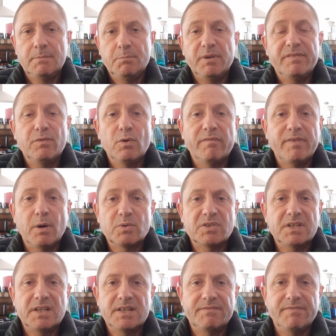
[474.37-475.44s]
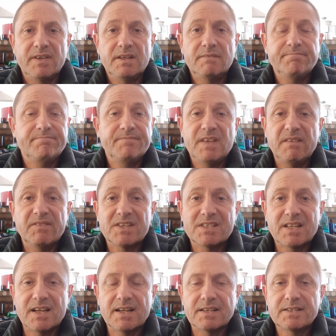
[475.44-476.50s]
before voting even
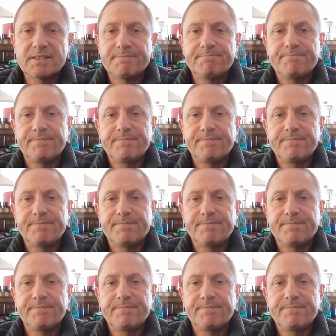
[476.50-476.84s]
starts.